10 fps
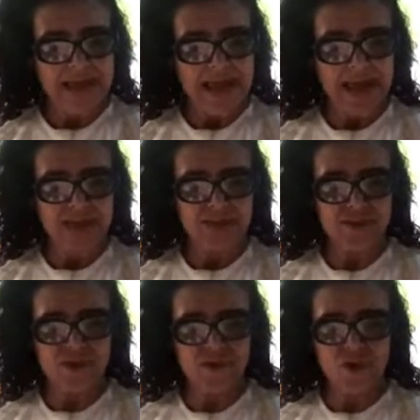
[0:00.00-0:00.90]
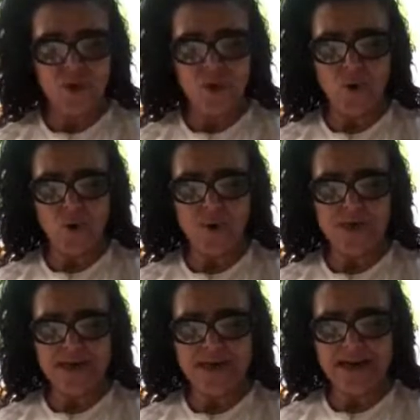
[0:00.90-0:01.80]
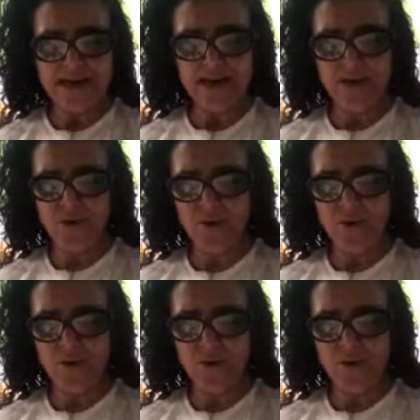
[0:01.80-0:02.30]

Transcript: and slowly let go